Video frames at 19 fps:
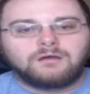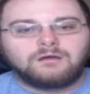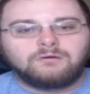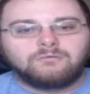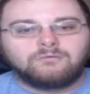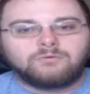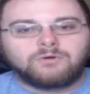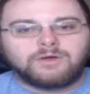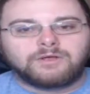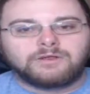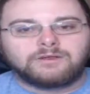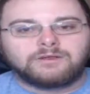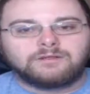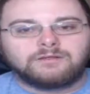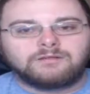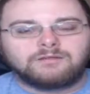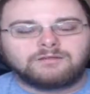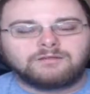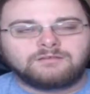
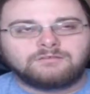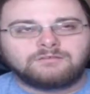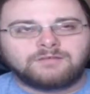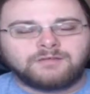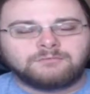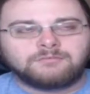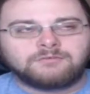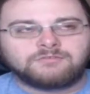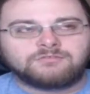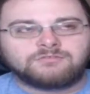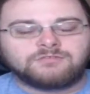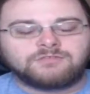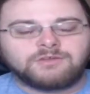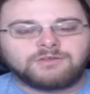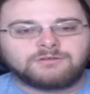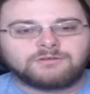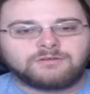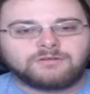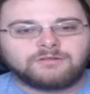Wait, his name is
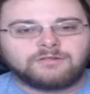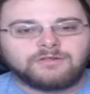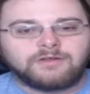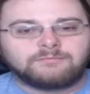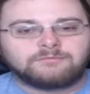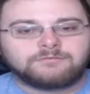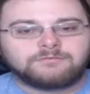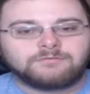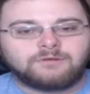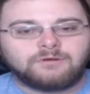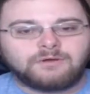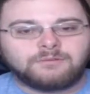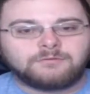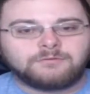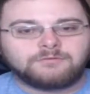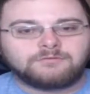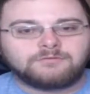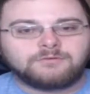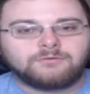Thunderclap, so I'm
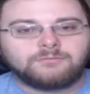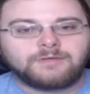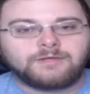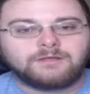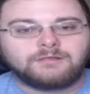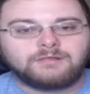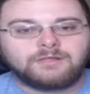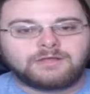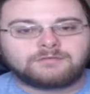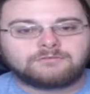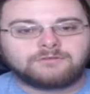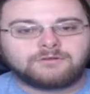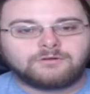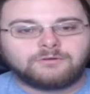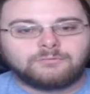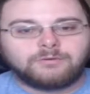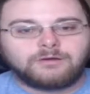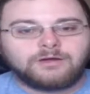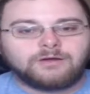assuming
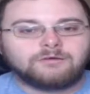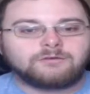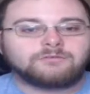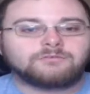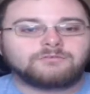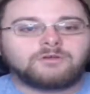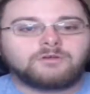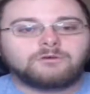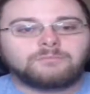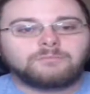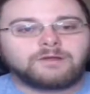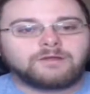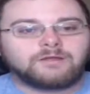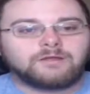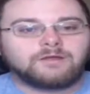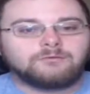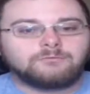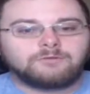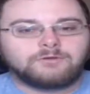electrical powers. Oh, my
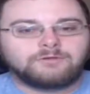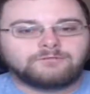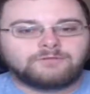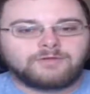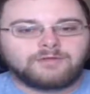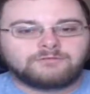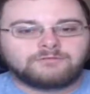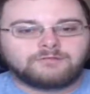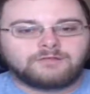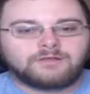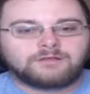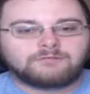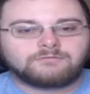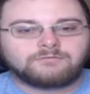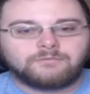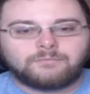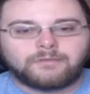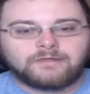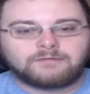God, what if he has
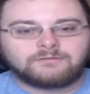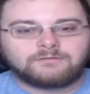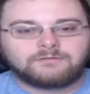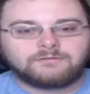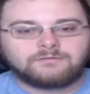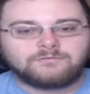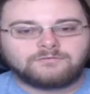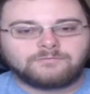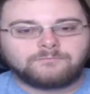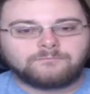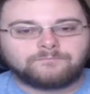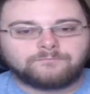electromagnetism?